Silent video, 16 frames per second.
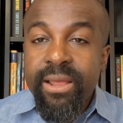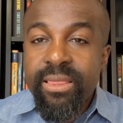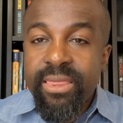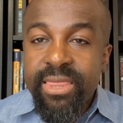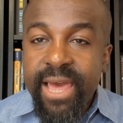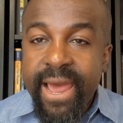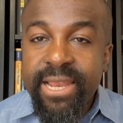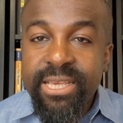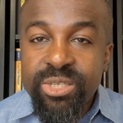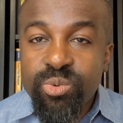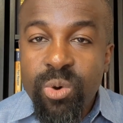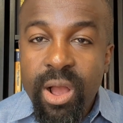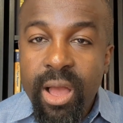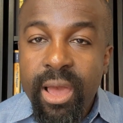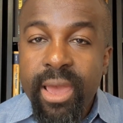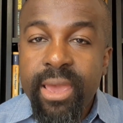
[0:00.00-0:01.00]
That is
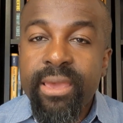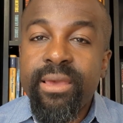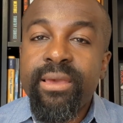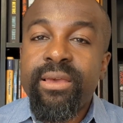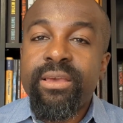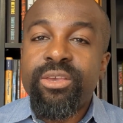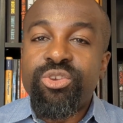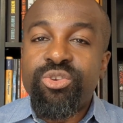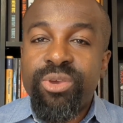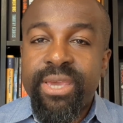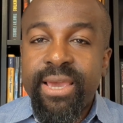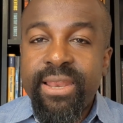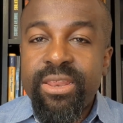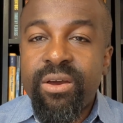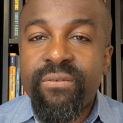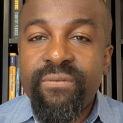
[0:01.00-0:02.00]
why you
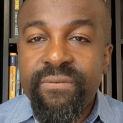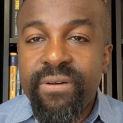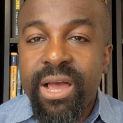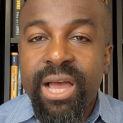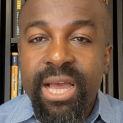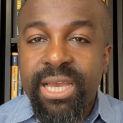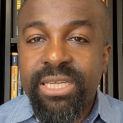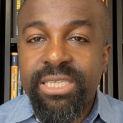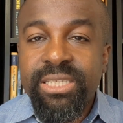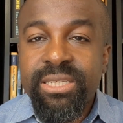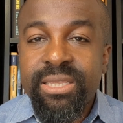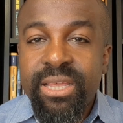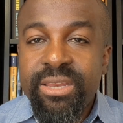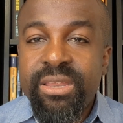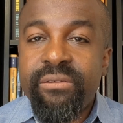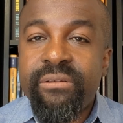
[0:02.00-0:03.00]
cannot find
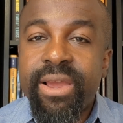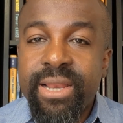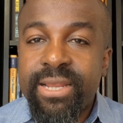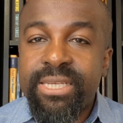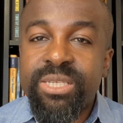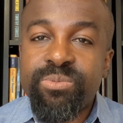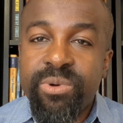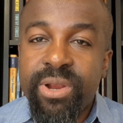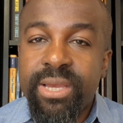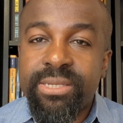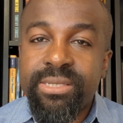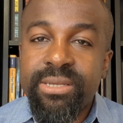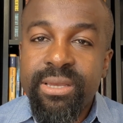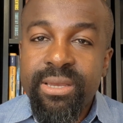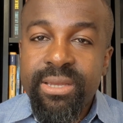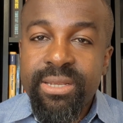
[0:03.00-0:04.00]
the Direct
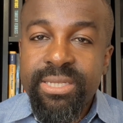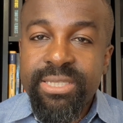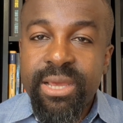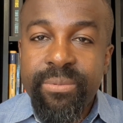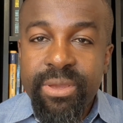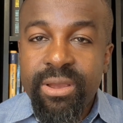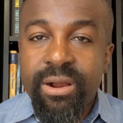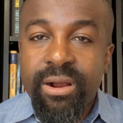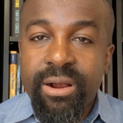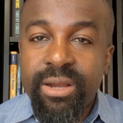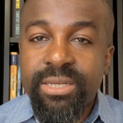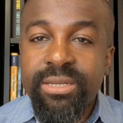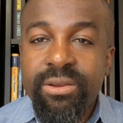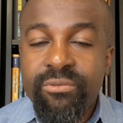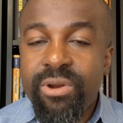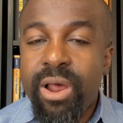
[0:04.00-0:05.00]
Express debit
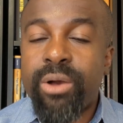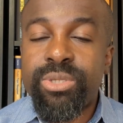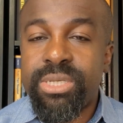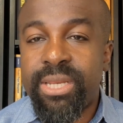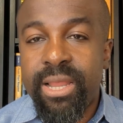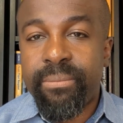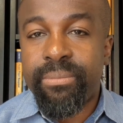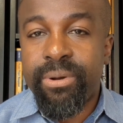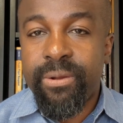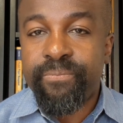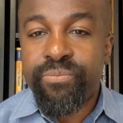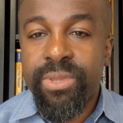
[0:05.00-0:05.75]
card routing number.